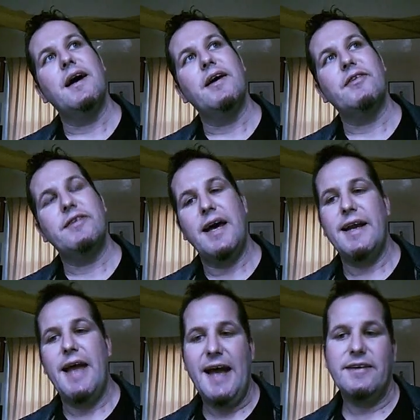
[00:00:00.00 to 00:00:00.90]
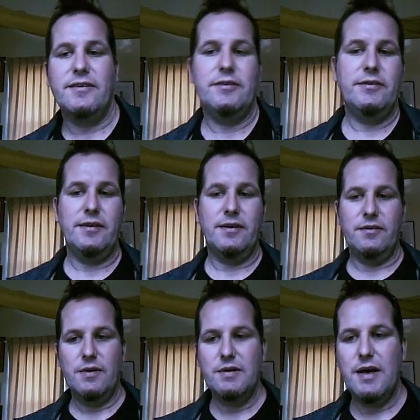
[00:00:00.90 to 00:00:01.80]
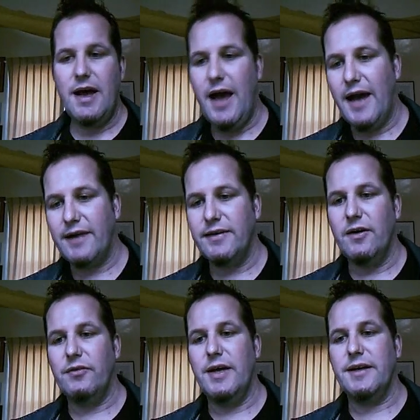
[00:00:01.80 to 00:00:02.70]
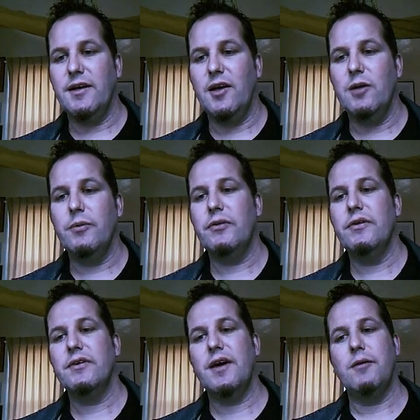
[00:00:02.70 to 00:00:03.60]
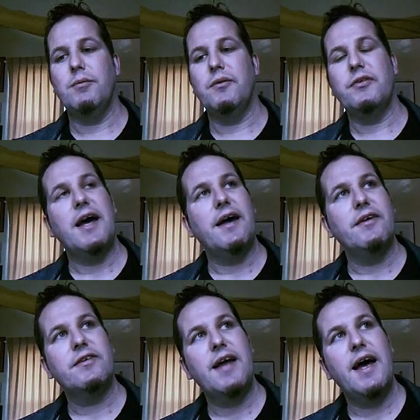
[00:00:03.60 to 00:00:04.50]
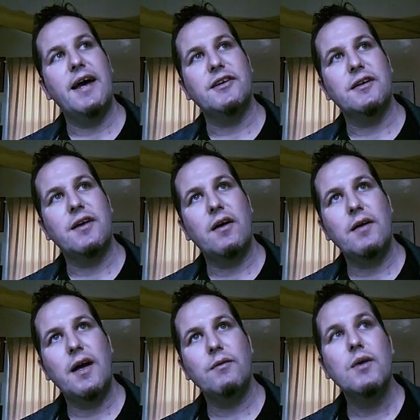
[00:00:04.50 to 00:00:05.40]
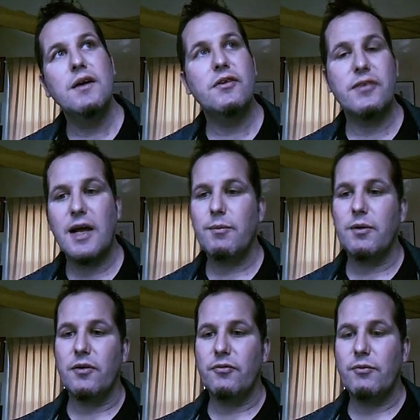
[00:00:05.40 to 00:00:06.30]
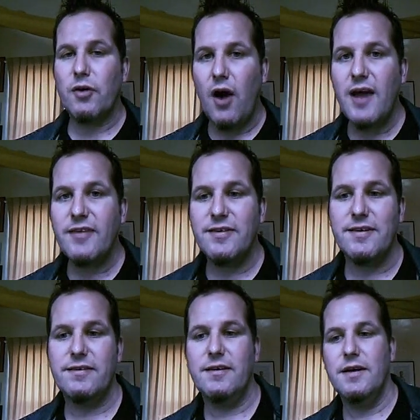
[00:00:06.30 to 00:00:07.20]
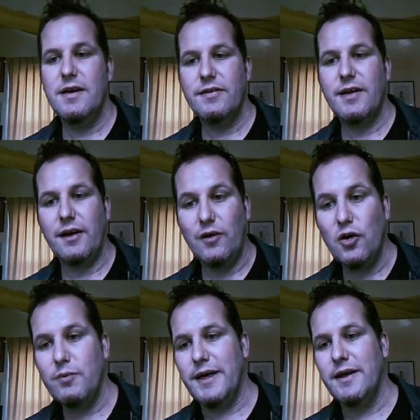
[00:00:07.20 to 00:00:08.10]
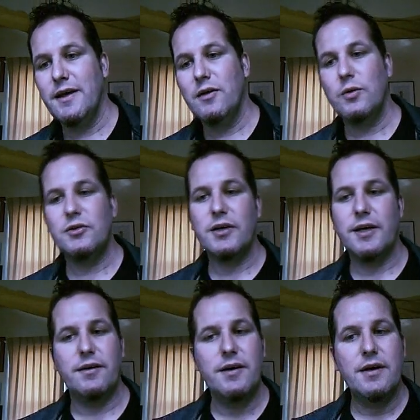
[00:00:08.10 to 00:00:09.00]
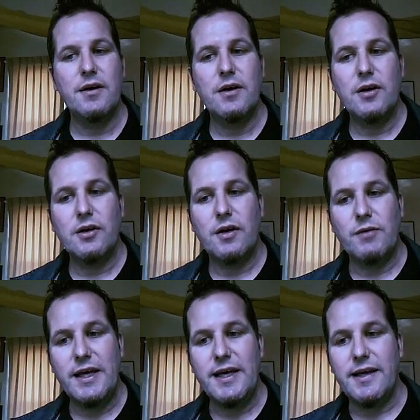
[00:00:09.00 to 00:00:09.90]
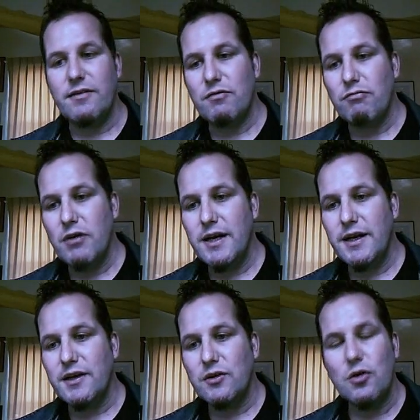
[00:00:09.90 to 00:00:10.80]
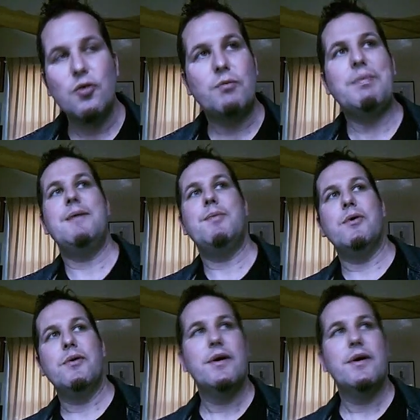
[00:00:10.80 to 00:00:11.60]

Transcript: state actors that are acting on that global stage, and there's a number of crises that are looming, which are going to need really good people